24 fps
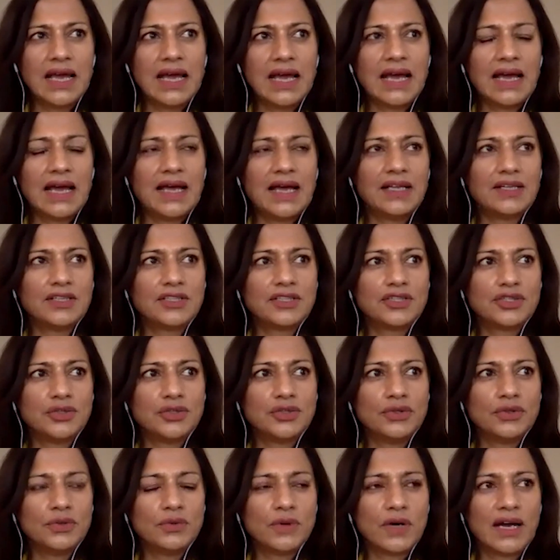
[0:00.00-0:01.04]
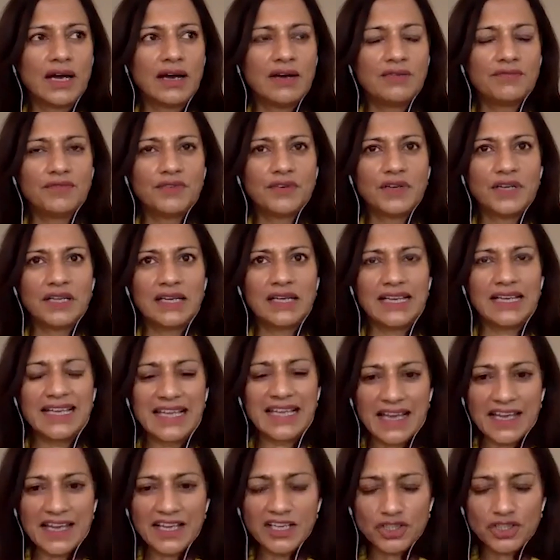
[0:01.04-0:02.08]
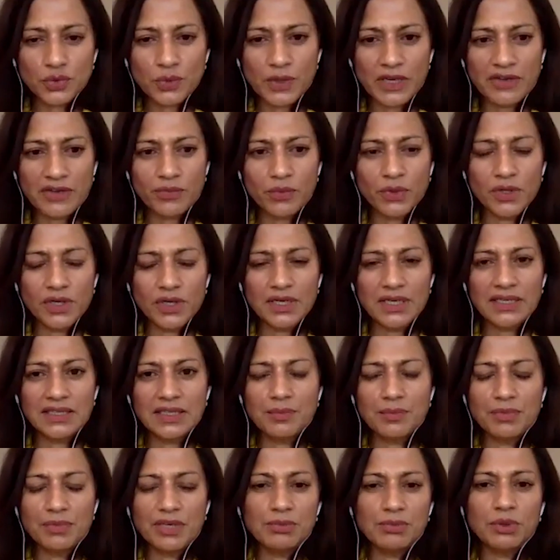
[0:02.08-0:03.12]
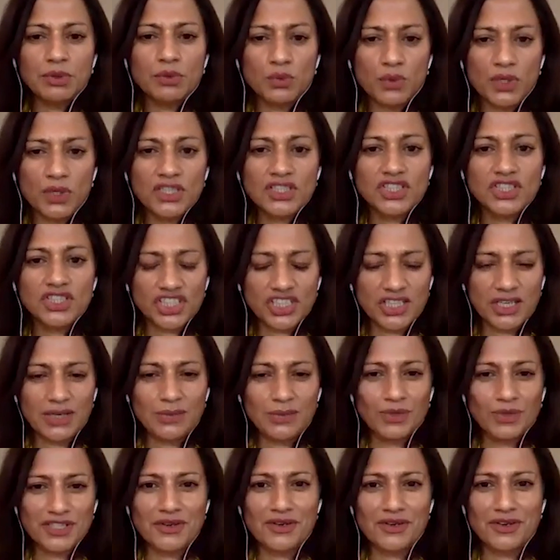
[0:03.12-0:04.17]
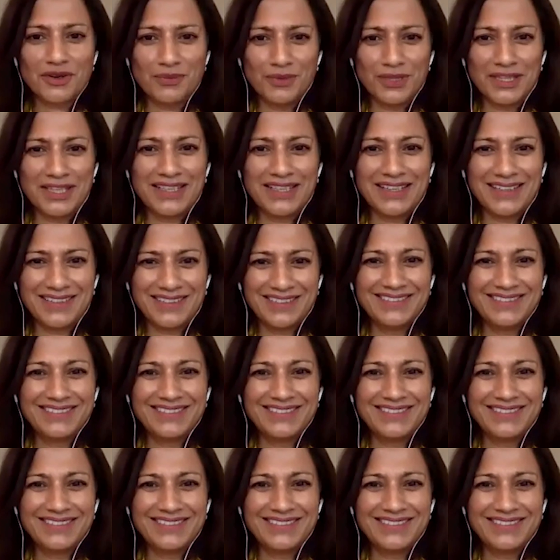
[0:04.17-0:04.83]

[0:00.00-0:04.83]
and you have an engaged way of working, then people will want to share what's going on with their